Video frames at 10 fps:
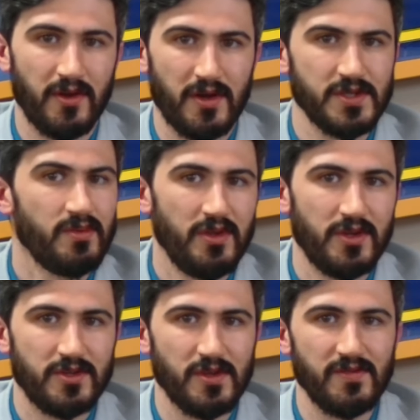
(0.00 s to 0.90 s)
Also,
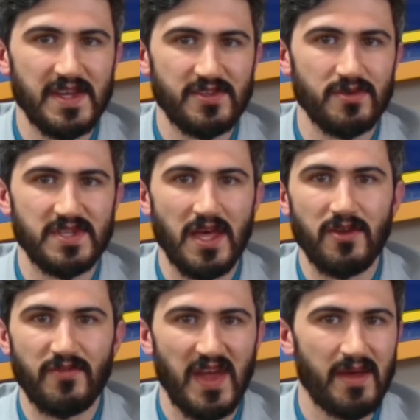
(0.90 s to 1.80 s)
don't forget to tell
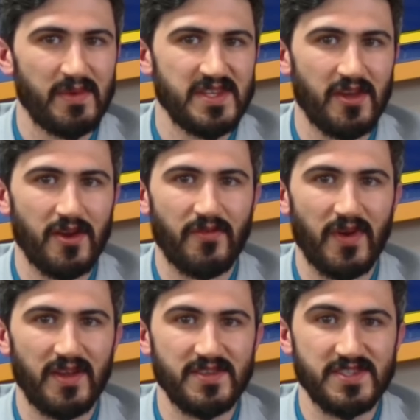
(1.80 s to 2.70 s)
your family, tell your
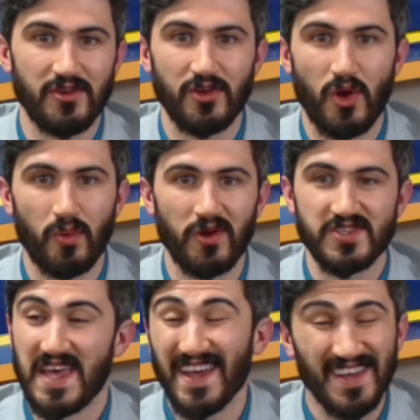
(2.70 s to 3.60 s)
friends, tell your
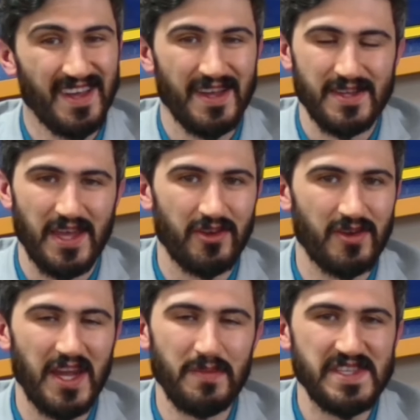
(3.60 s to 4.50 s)
coworkers, heck, tell
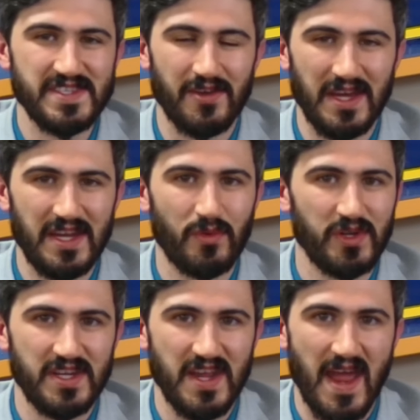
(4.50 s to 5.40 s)
your enemies, tell
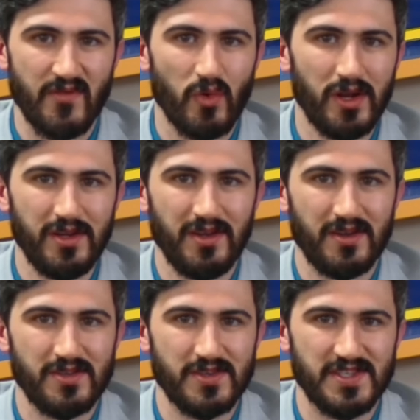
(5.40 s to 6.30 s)
anyone and everyone.
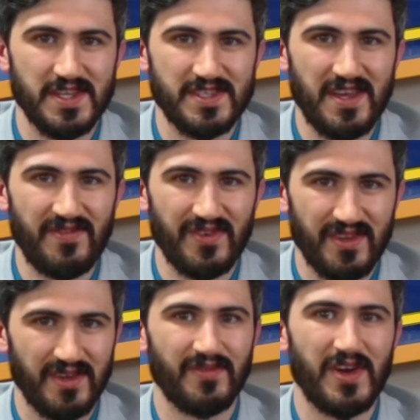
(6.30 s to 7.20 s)
Just stay safe
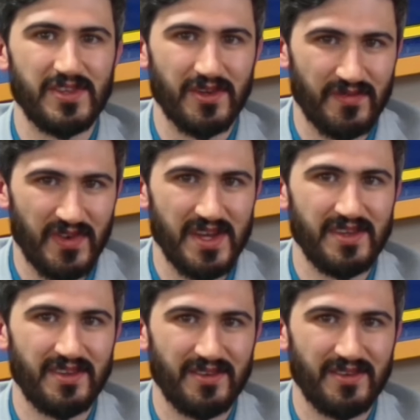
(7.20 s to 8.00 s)
and fight the good fight.